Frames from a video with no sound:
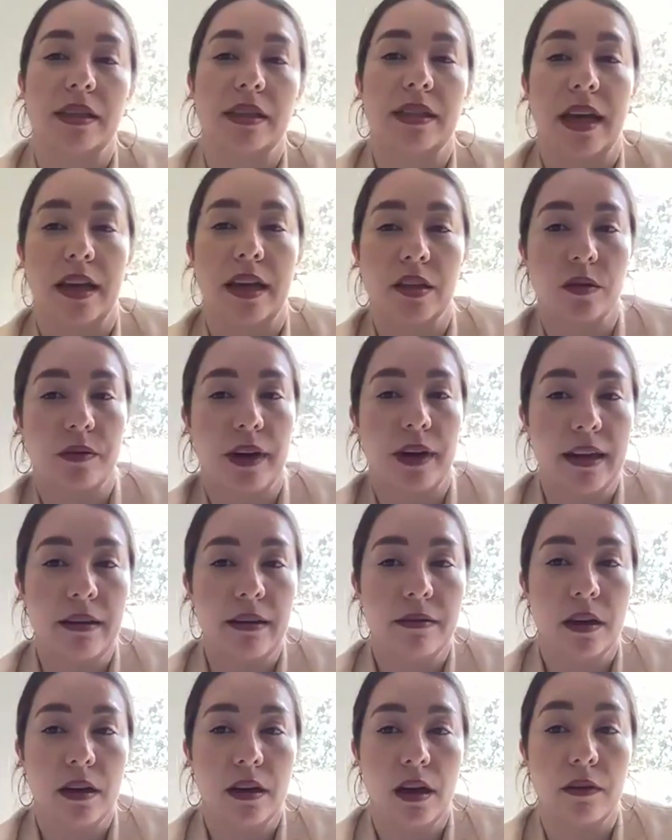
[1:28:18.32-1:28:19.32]
success
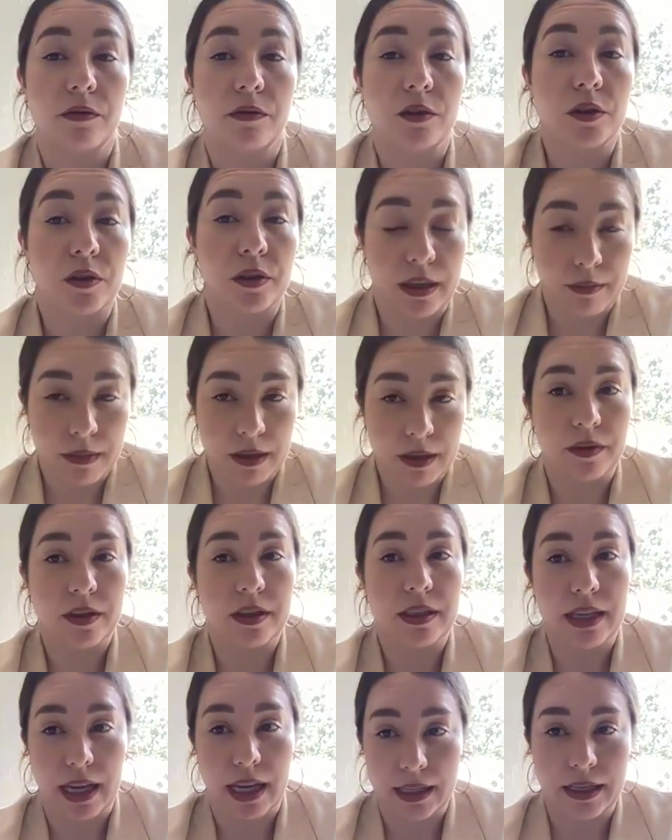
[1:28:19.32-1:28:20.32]
rate of treatment
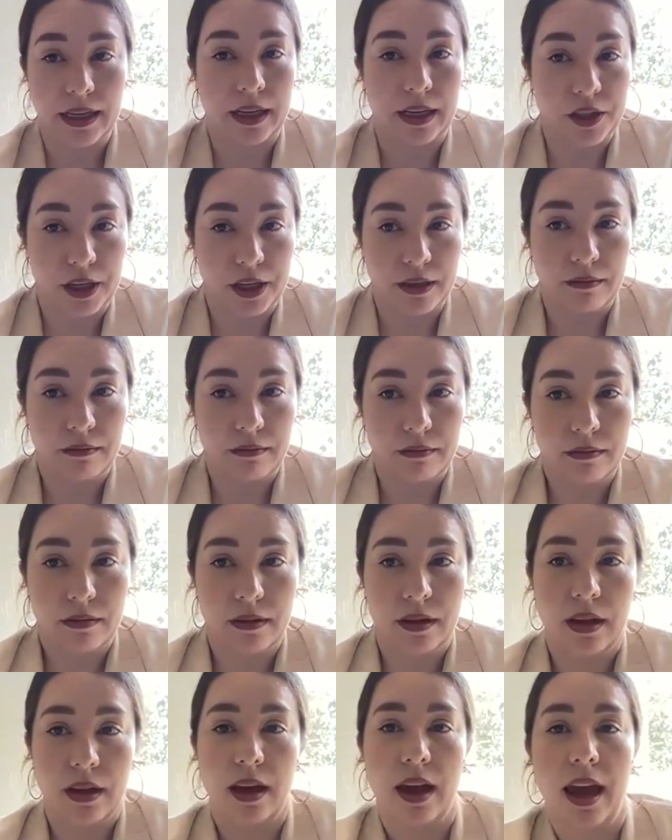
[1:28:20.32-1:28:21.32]
for sex addiction
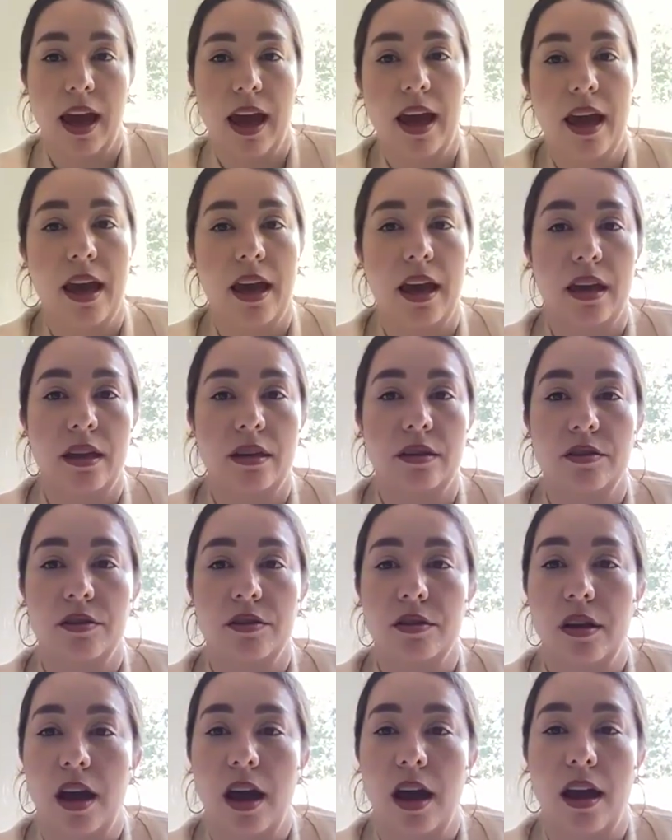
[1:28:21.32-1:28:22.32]

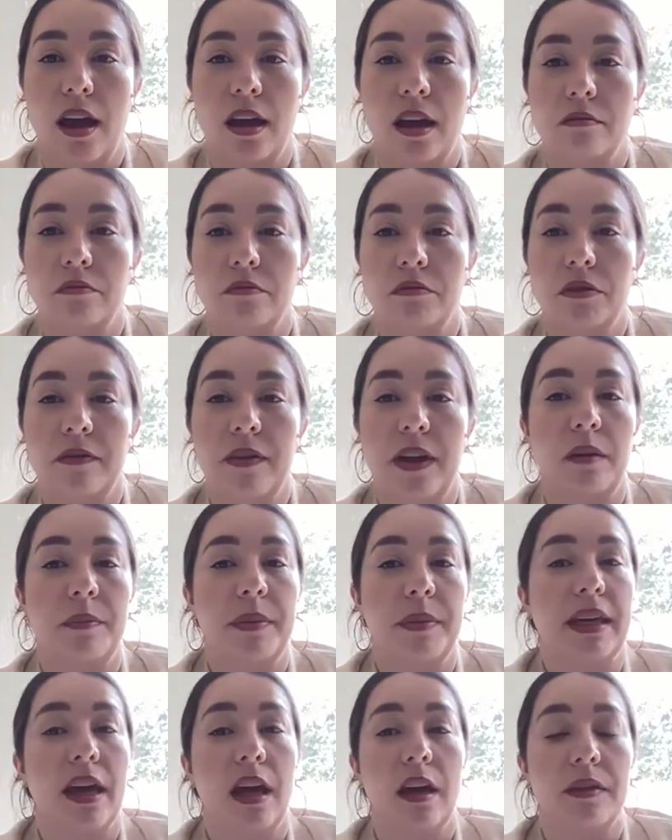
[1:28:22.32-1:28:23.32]
and uh,
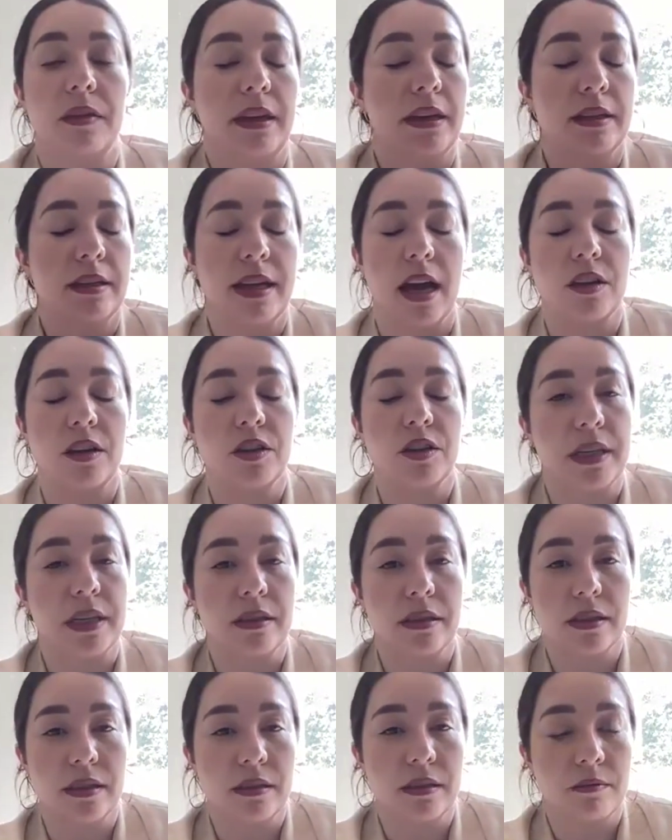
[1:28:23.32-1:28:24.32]
developing healthy
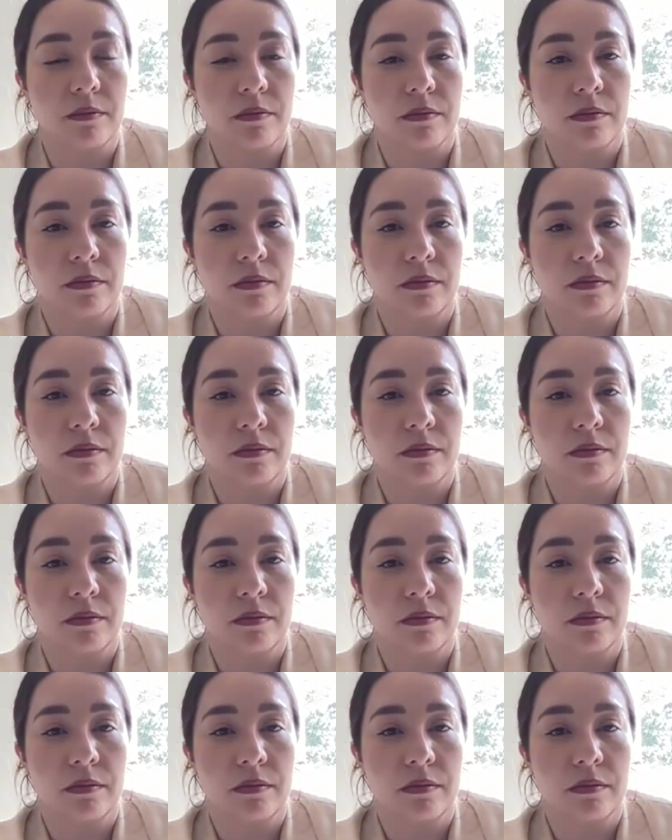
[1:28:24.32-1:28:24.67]
attachments?